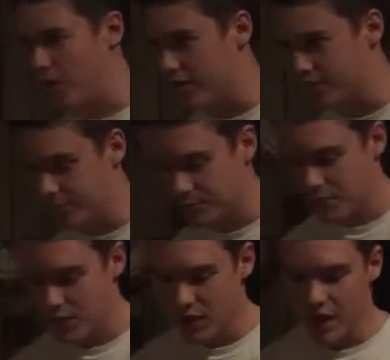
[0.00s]
balls.
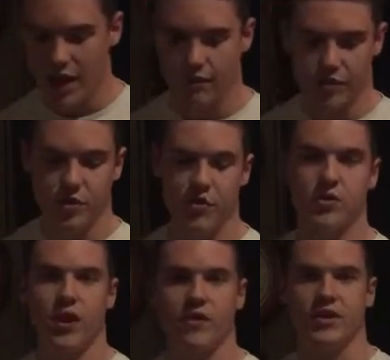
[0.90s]
Have 2 in
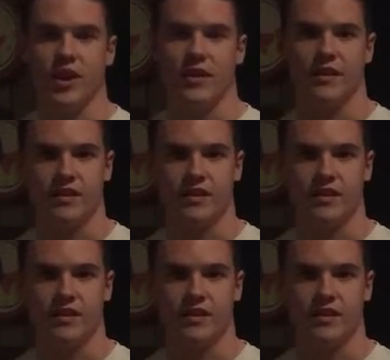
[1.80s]
your left hand.